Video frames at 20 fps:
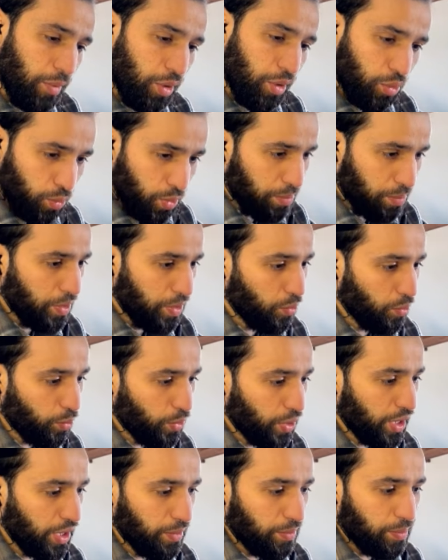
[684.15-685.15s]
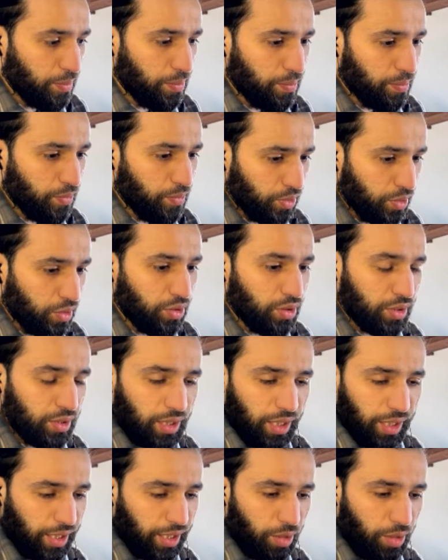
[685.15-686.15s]
it would be really good,
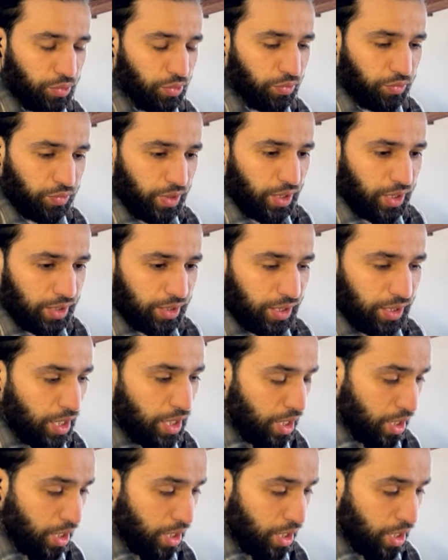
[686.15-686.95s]
like how you felt.